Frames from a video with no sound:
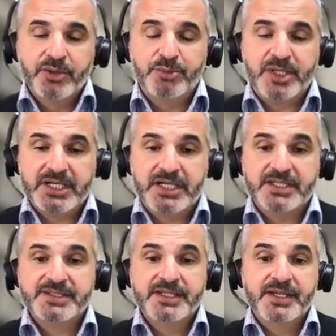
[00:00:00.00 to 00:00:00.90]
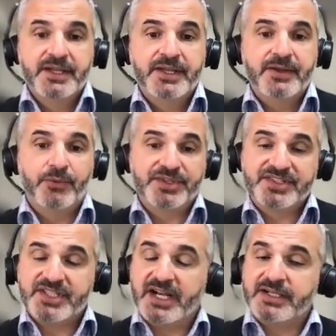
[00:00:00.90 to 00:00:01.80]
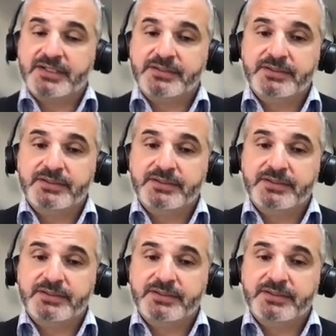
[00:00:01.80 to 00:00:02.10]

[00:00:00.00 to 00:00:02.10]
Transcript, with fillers: because we start